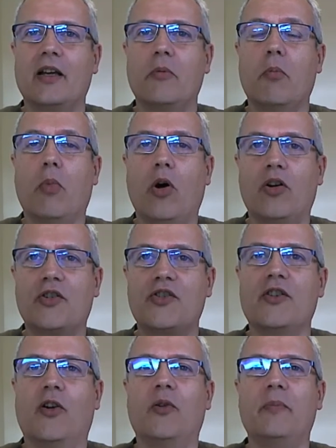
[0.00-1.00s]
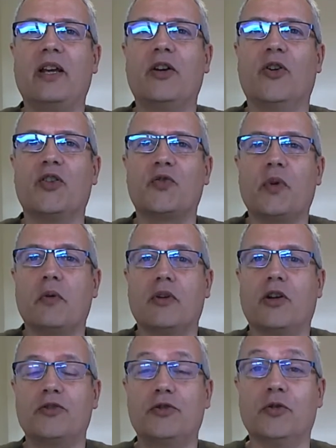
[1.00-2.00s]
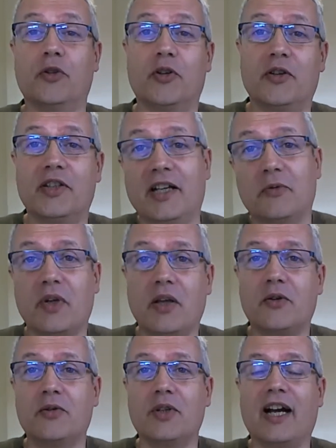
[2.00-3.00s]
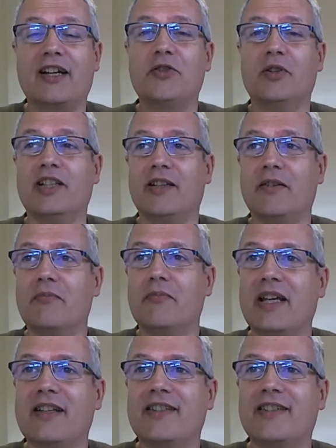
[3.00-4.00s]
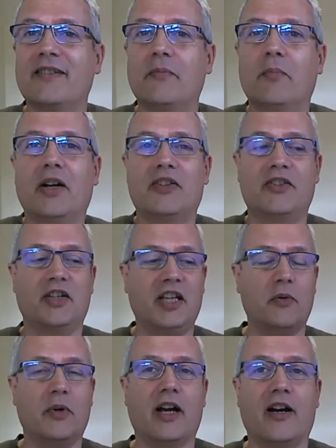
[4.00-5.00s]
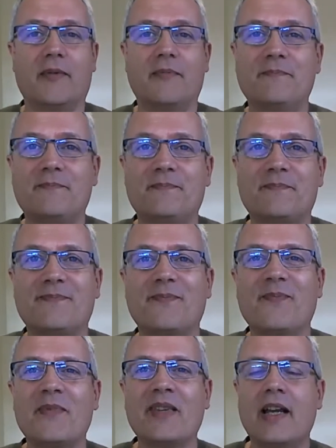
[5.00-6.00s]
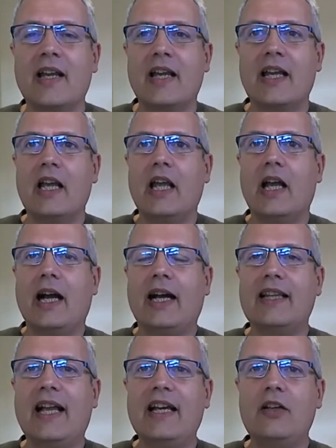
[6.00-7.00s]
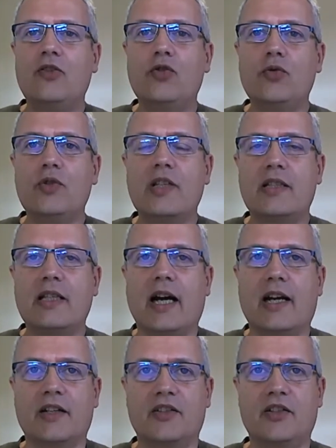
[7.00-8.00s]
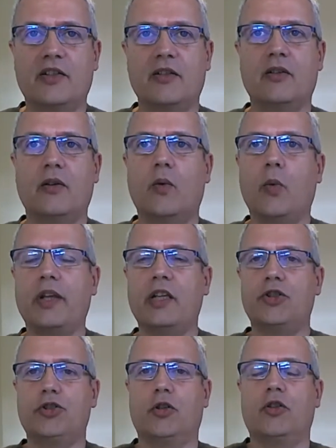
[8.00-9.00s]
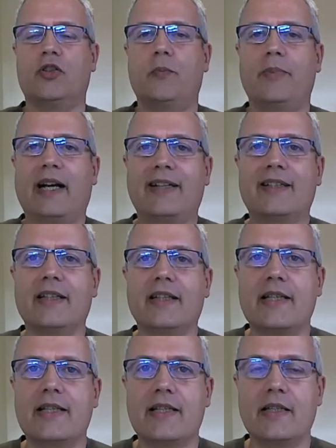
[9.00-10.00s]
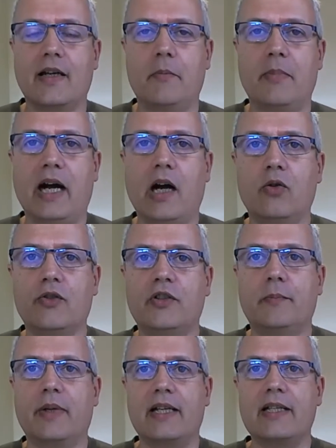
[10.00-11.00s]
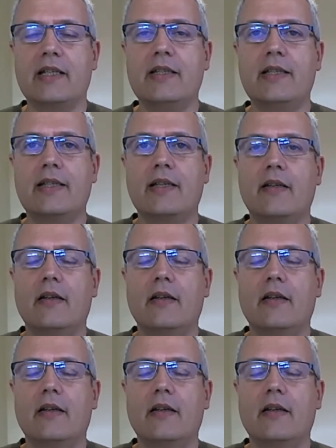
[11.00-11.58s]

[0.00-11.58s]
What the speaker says: More so because we were not sure that we could actually meet, but here we are. I'd like to start with a short practice about presence.